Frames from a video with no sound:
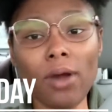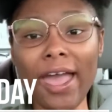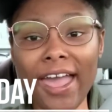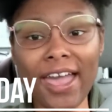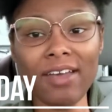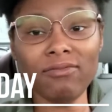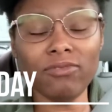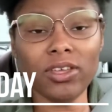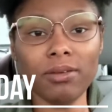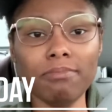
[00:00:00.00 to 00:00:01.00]
have
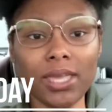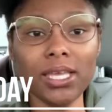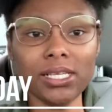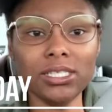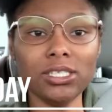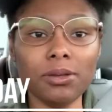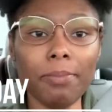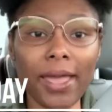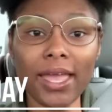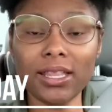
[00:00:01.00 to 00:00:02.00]
the means to
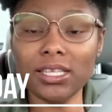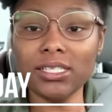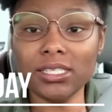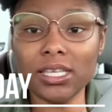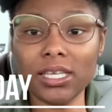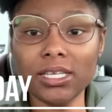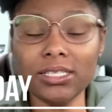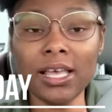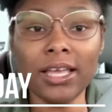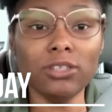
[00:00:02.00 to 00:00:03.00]
pay these things,
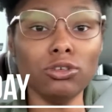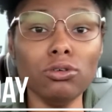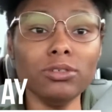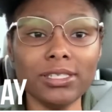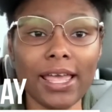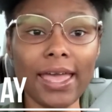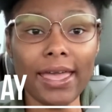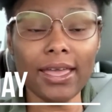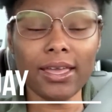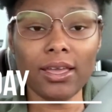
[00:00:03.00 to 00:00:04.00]
use
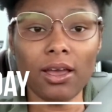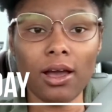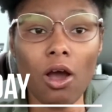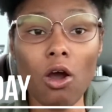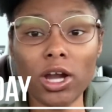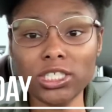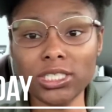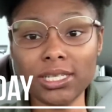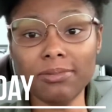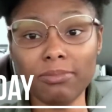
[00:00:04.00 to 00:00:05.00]
that
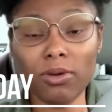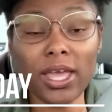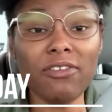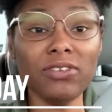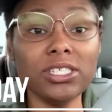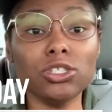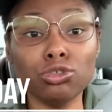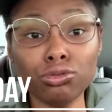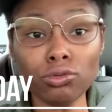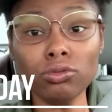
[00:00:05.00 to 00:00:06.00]
hardship if it's
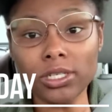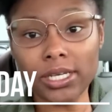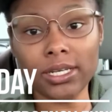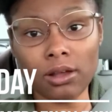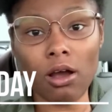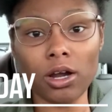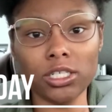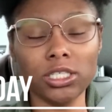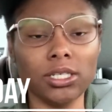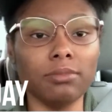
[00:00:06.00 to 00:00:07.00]
truly in
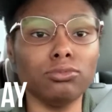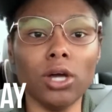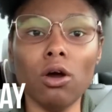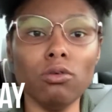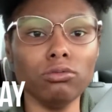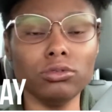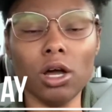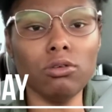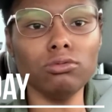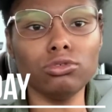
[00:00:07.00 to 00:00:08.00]
hardship.
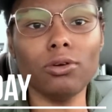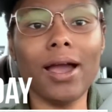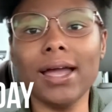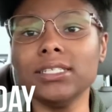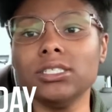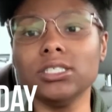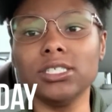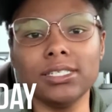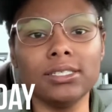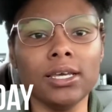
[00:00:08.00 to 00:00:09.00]
Don't try to
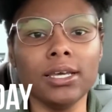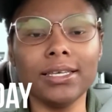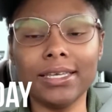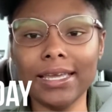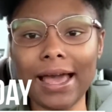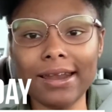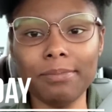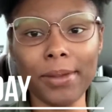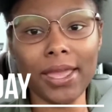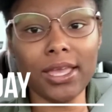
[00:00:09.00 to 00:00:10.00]
just get out
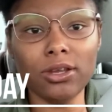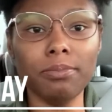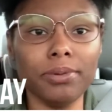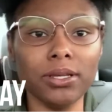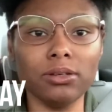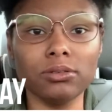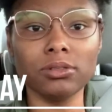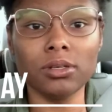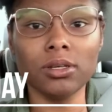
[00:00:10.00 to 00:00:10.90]
of paying your bills.